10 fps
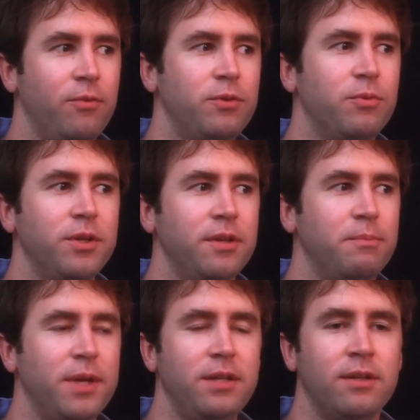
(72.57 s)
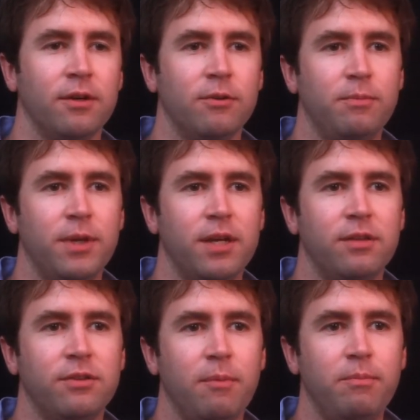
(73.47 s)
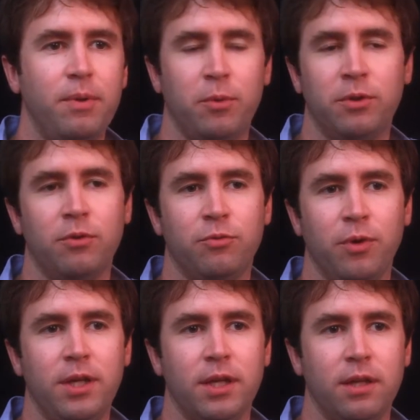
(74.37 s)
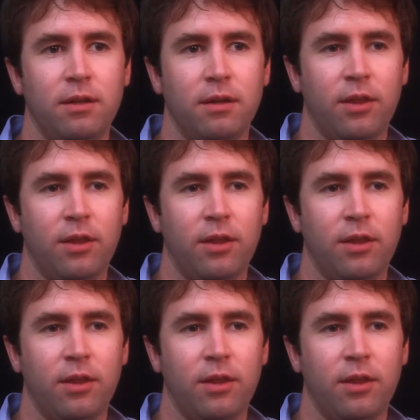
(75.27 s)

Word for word: which wasn't a big deal because some people don't drink it.